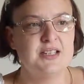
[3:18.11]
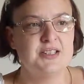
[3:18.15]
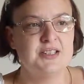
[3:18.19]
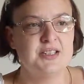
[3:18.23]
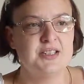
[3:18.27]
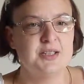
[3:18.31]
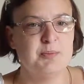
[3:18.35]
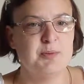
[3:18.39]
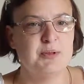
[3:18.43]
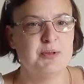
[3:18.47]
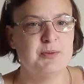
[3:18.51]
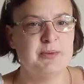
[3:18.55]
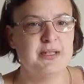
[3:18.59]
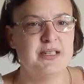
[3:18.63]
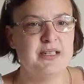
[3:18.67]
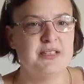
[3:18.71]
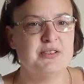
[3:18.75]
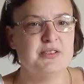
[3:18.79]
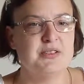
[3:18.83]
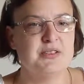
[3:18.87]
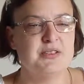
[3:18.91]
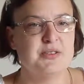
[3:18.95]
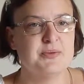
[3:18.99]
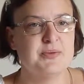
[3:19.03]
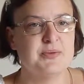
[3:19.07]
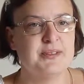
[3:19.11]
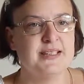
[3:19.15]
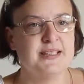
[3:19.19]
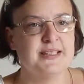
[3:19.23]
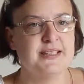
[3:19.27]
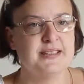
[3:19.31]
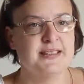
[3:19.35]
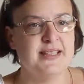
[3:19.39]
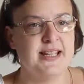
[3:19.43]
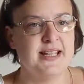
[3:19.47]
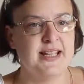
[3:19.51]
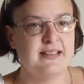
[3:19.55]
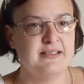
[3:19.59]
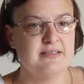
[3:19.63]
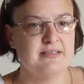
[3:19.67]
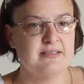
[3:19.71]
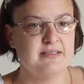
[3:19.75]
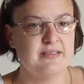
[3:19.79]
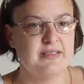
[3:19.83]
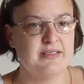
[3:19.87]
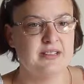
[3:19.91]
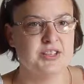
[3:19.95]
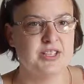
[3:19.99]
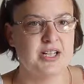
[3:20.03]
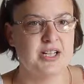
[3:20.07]
She put me in touch with a debt
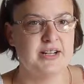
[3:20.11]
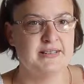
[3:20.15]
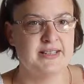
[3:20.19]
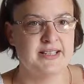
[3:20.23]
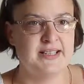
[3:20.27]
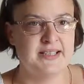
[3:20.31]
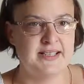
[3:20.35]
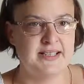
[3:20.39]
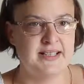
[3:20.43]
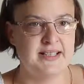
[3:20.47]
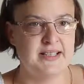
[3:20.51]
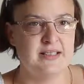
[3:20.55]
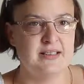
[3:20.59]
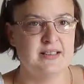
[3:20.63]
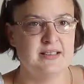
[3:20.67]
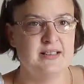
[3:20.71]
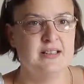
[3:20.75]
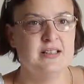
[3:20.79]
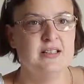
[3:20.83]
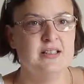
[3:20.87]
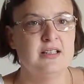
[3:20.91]
charity